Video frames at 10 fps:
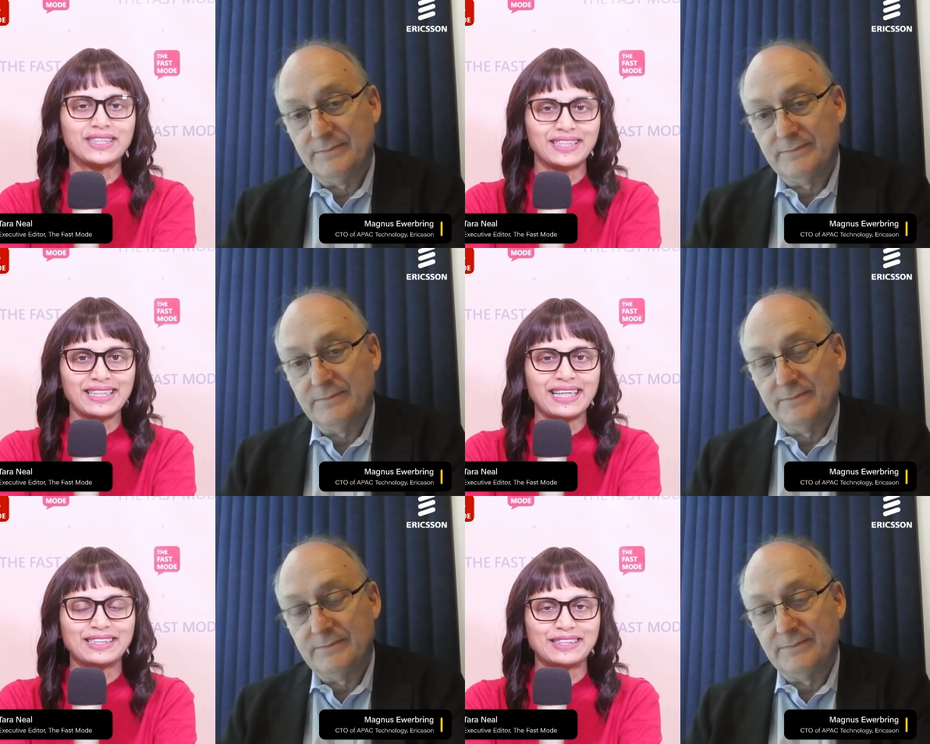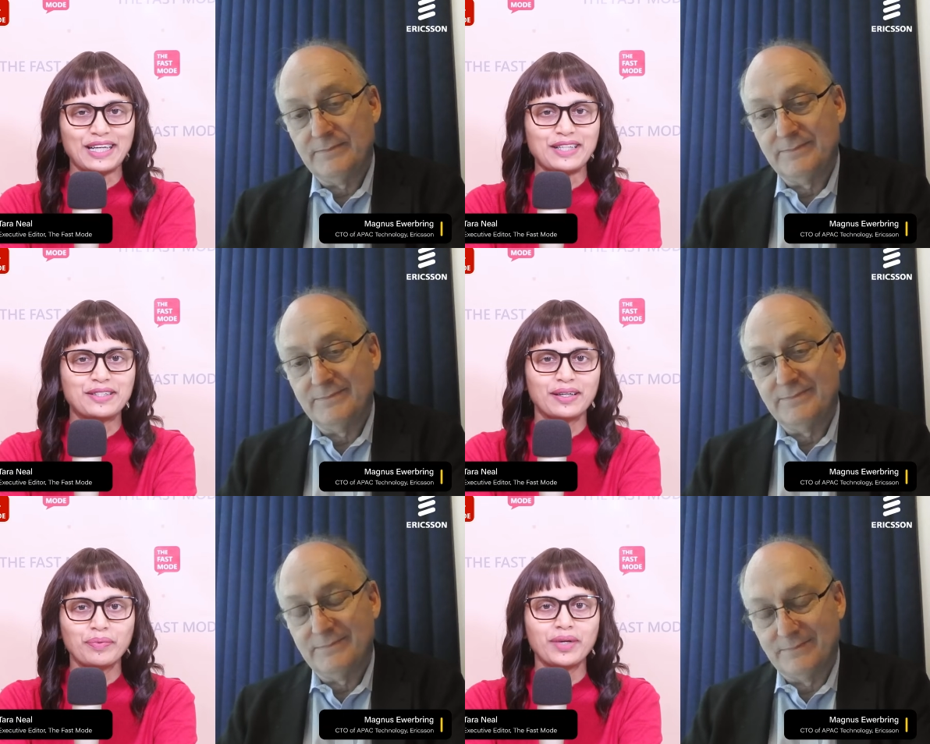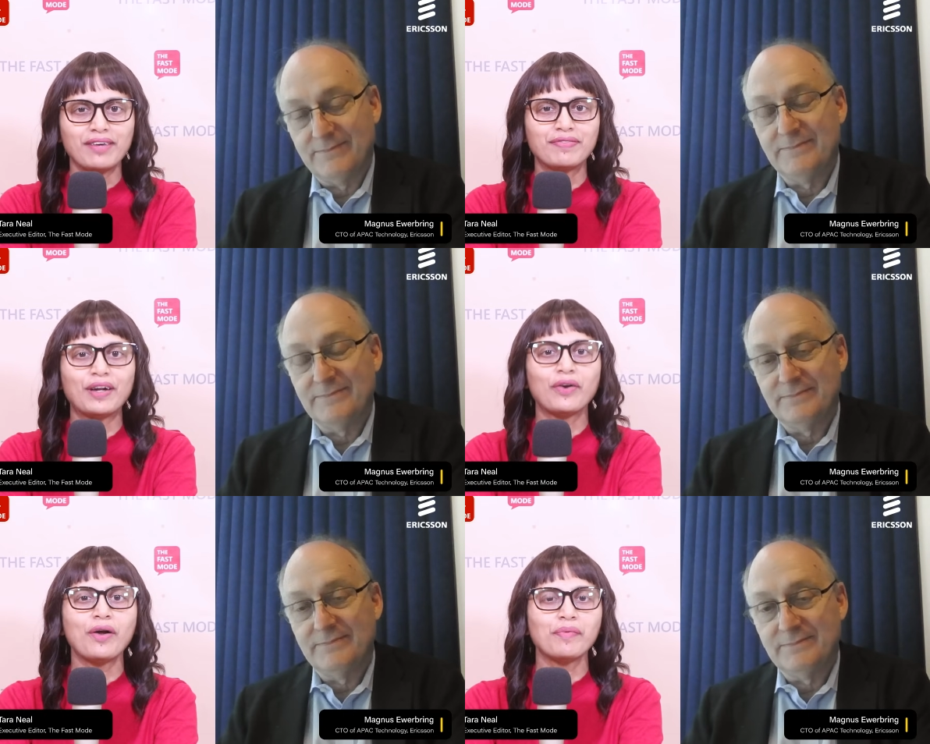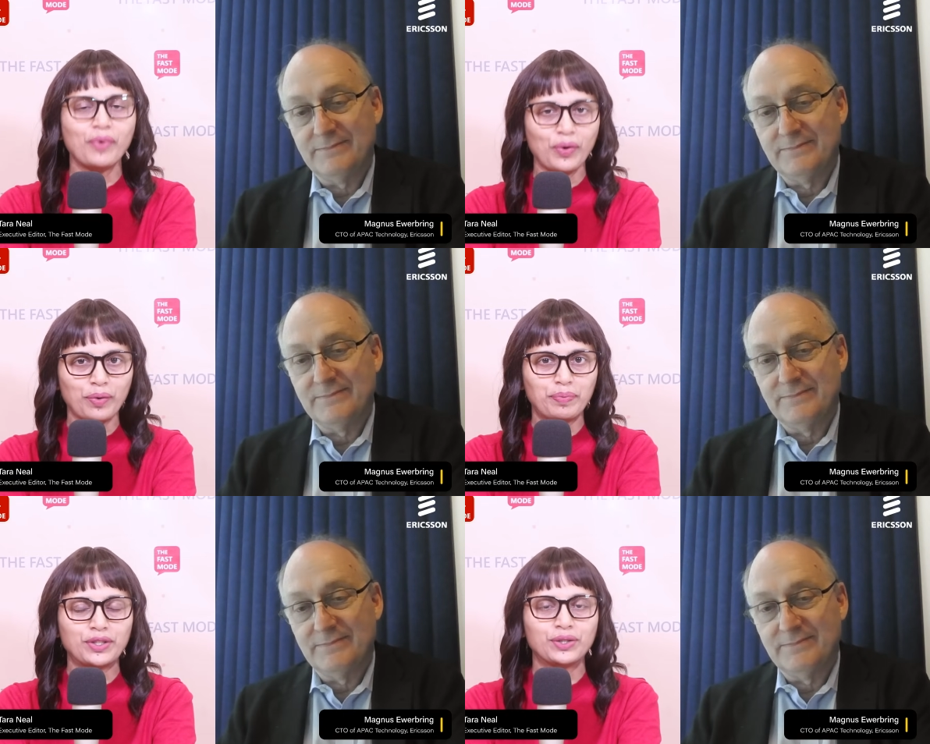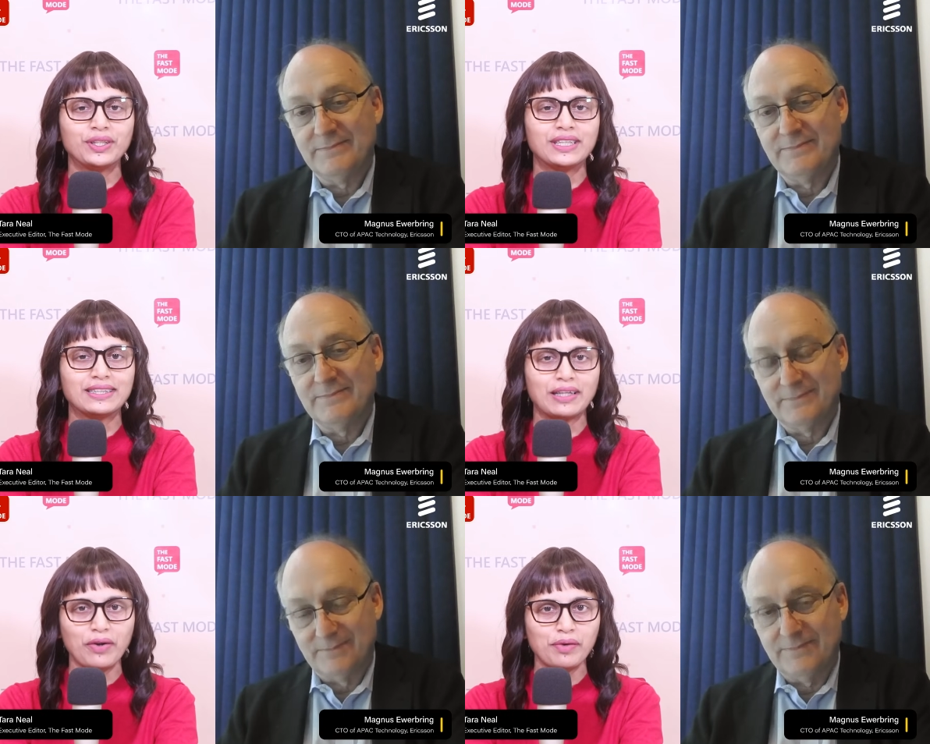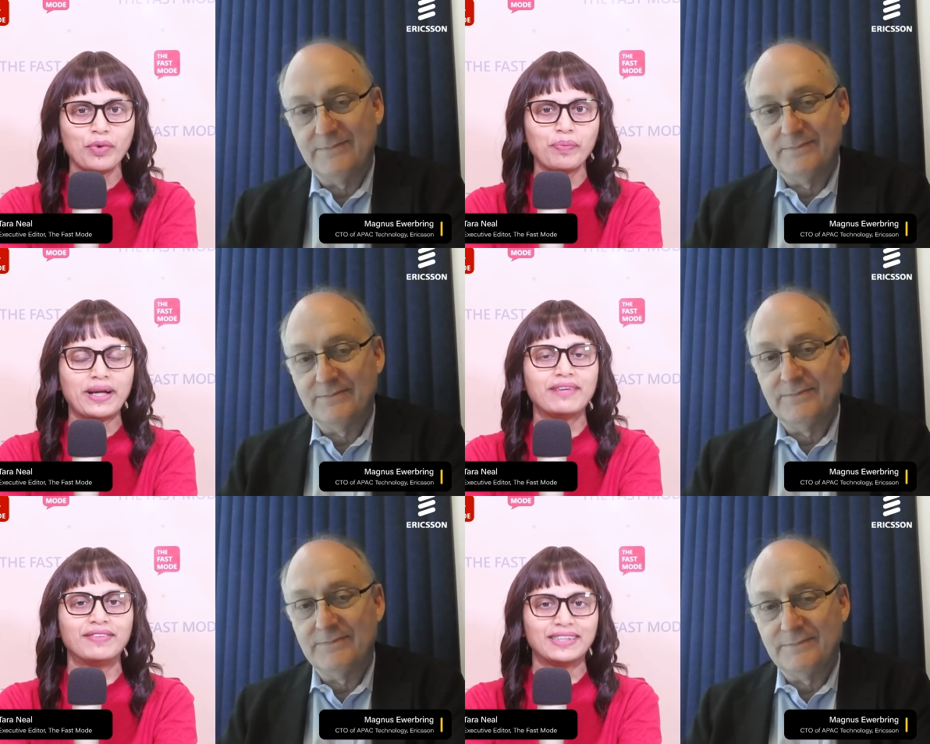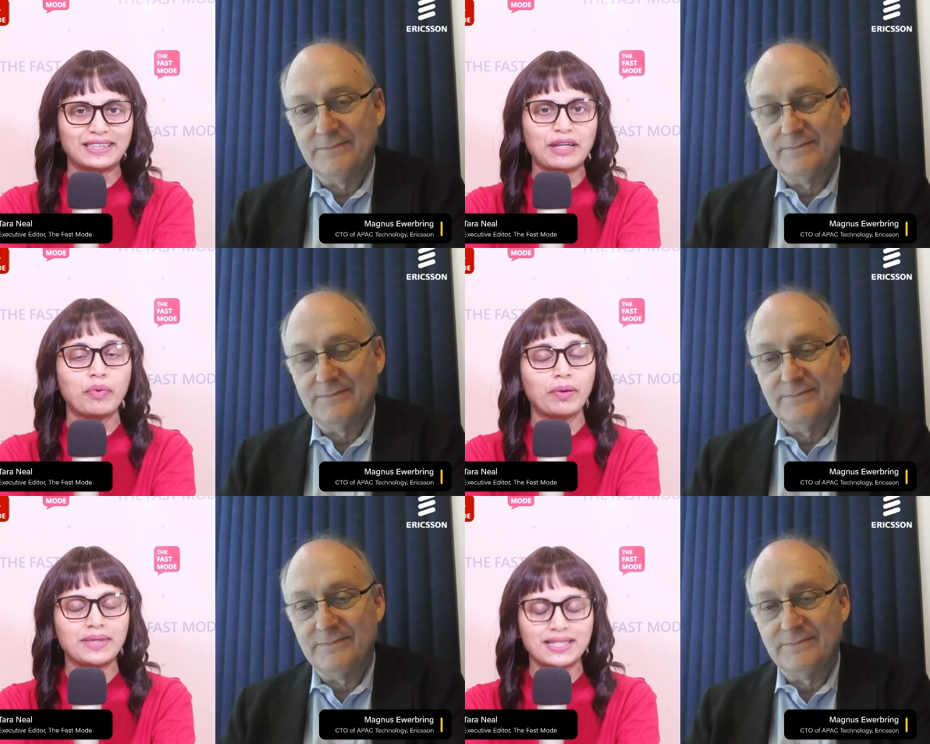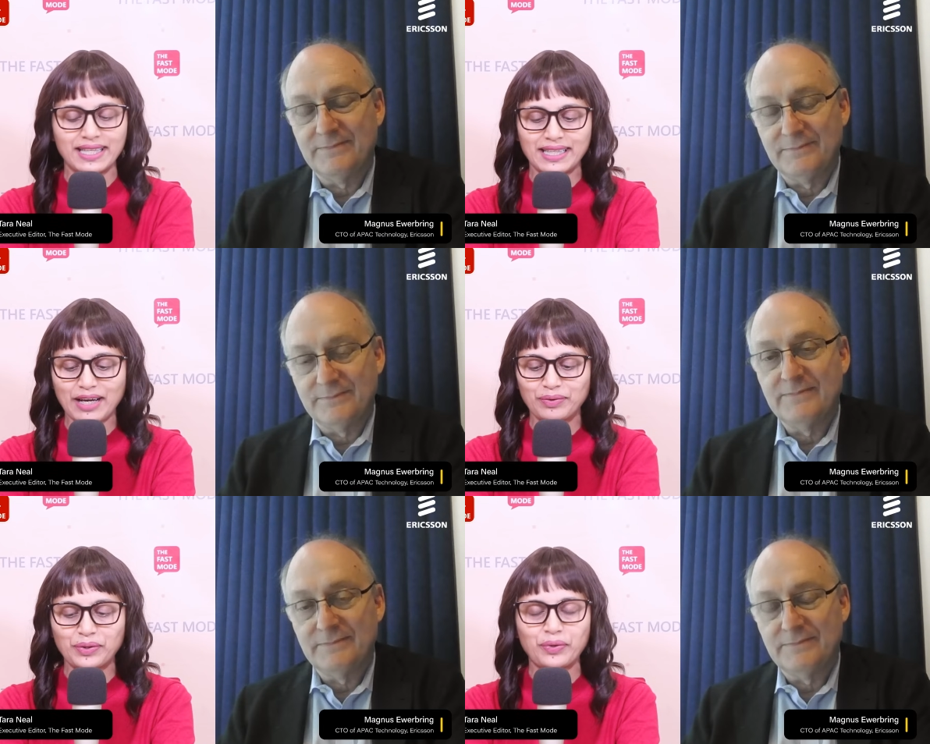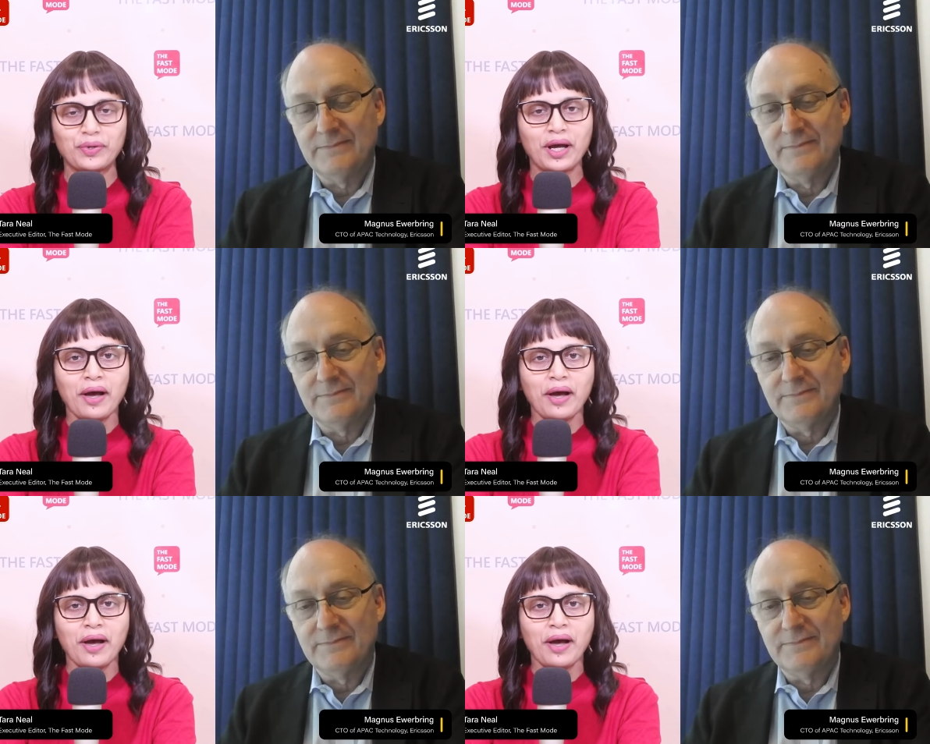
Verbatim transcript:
Speaker 1: a certain extent. We have a lot more opportunities, a lot more benefits that we'll be seeing down the road.